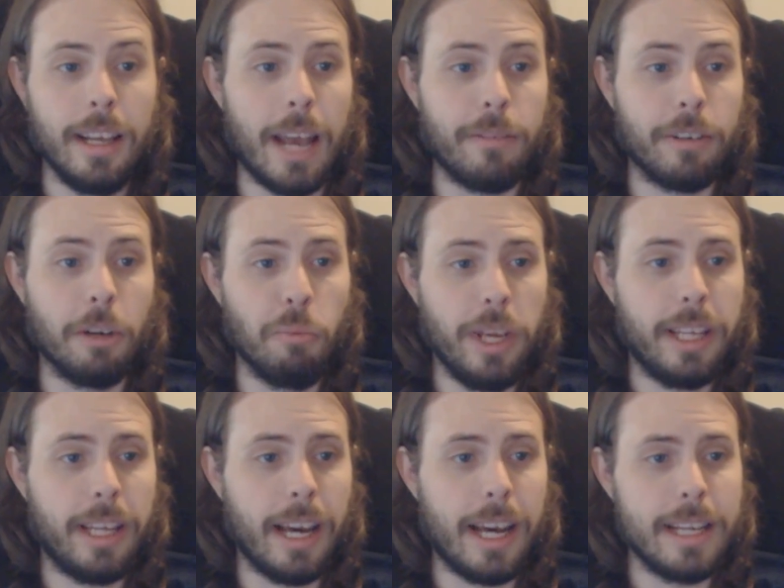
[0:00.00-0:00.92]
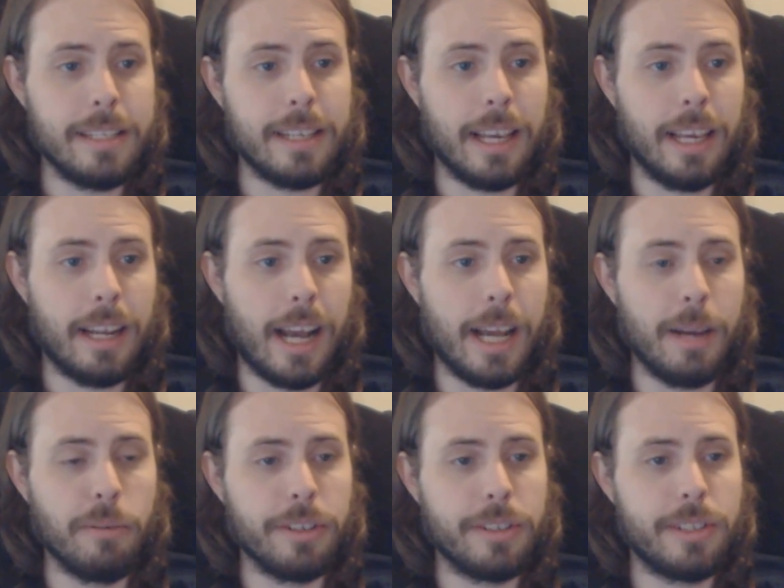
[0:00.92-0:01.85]
have a good week, guys, and I
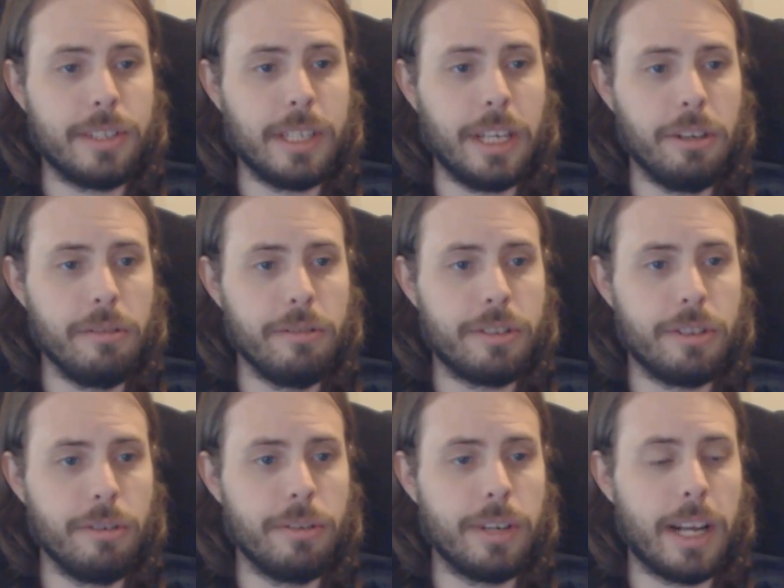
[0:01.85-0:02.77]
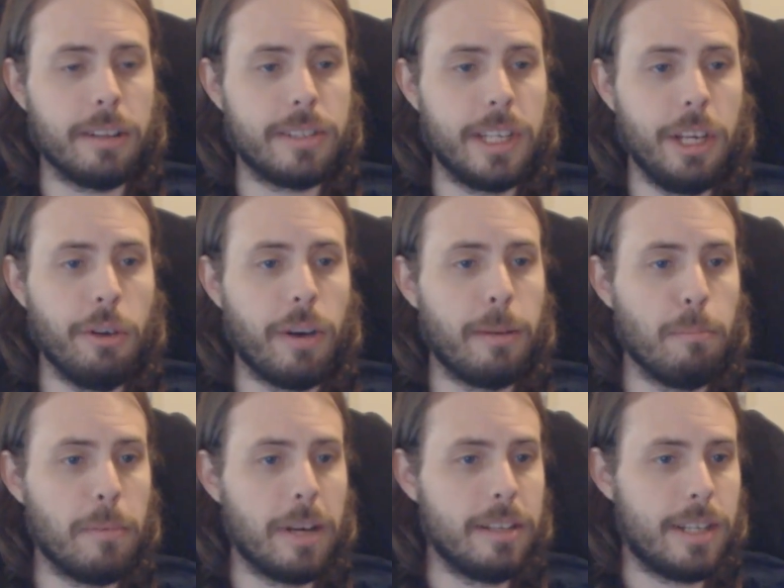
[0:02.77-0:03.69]
will see you soon. I'll see you
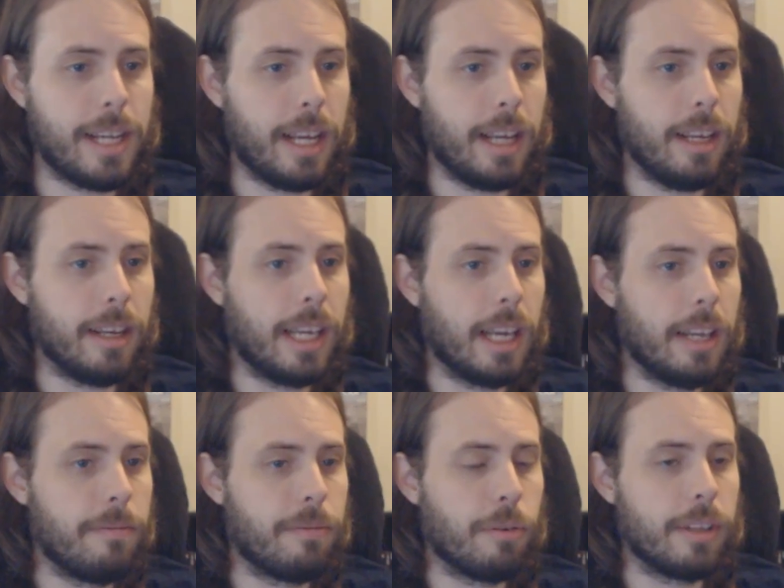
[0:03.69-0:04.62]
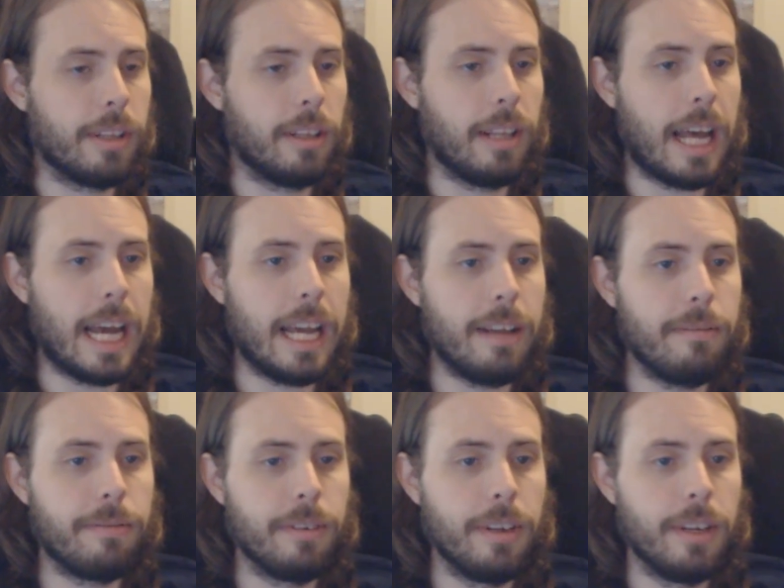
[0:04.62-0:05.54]
on Monday again for the
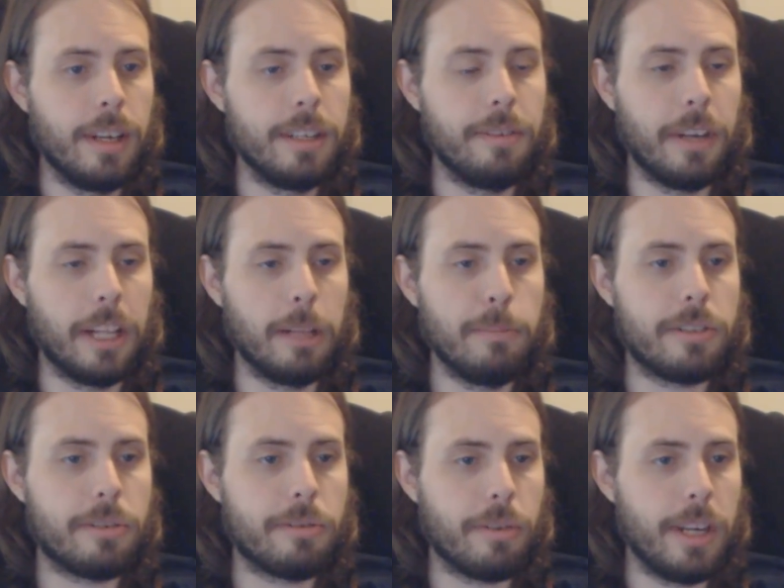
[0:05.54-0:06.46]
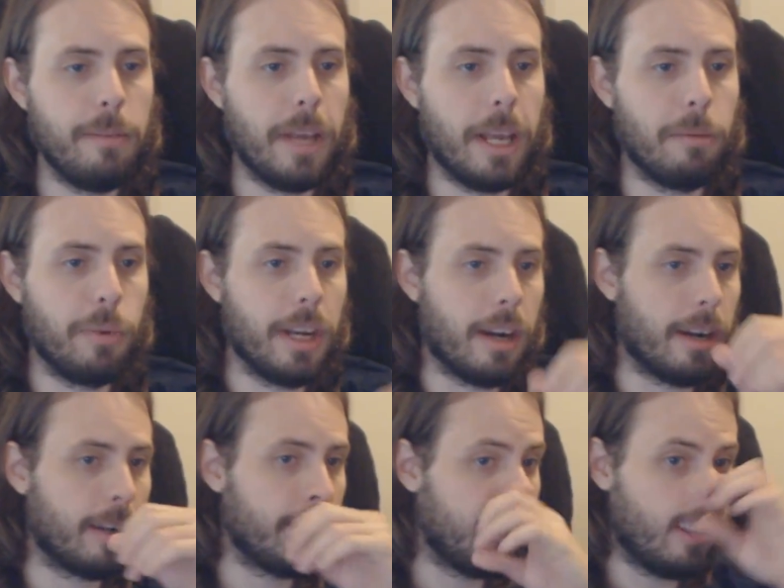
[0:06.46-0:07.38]
live development stream, and
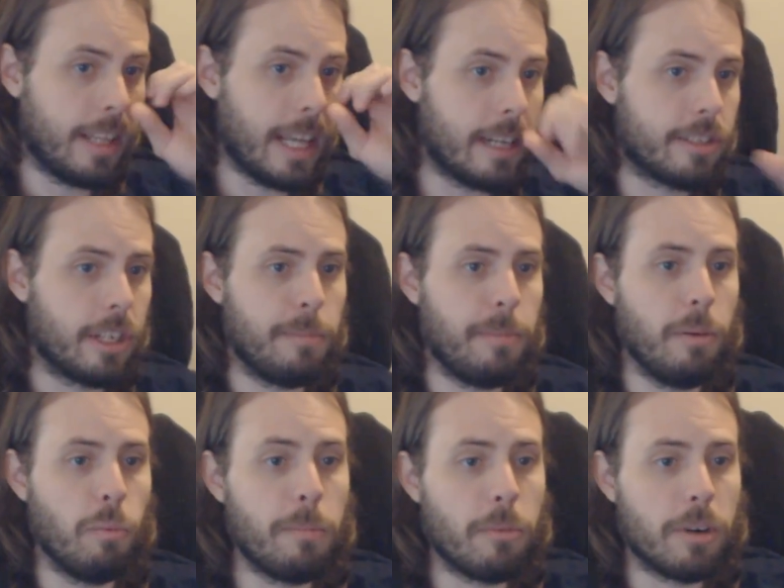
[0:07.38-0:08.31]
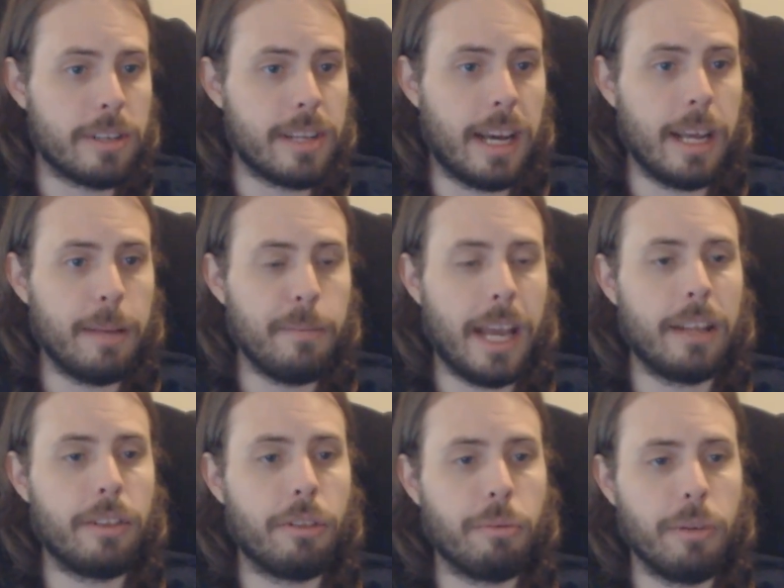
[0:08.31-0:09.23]
that is going to be one more time
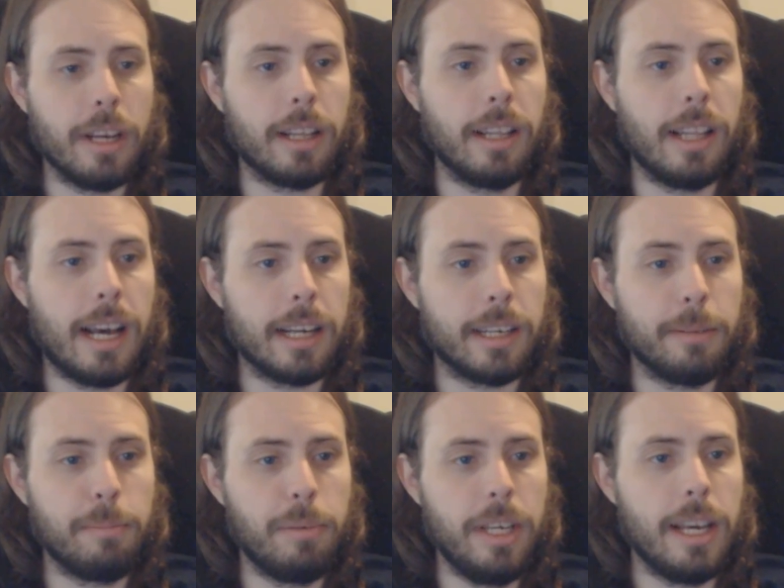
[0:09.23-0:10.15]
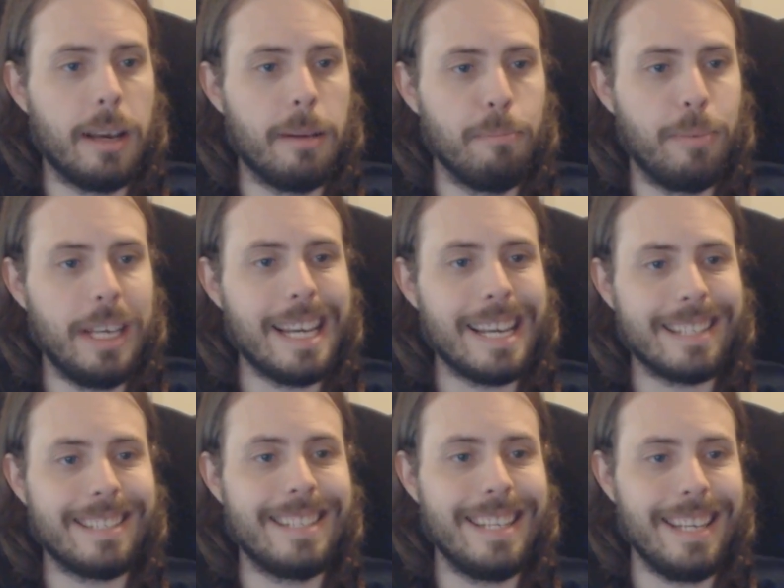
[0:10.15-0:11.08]
at 3:00 p.m.
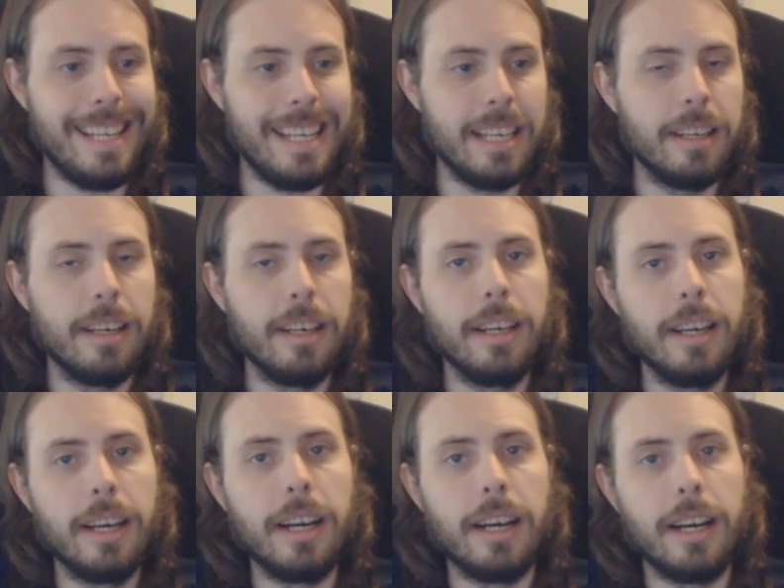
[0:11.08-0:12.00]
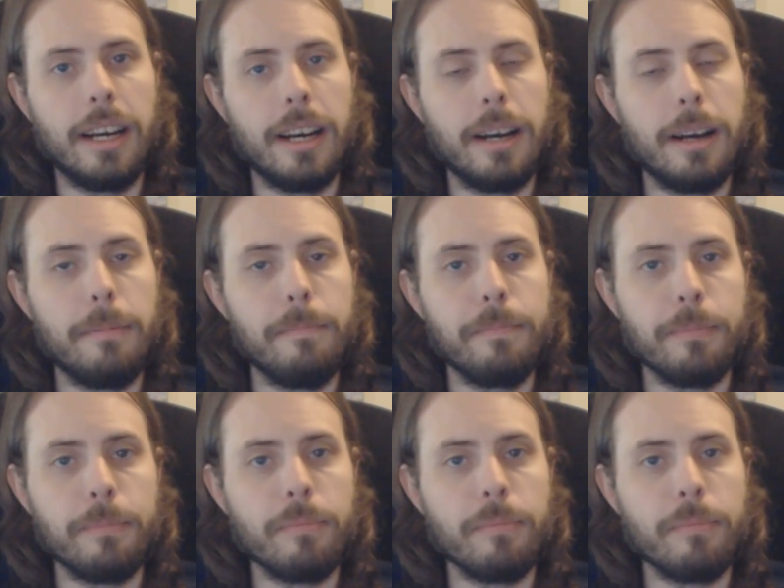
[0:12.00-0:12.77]
PST for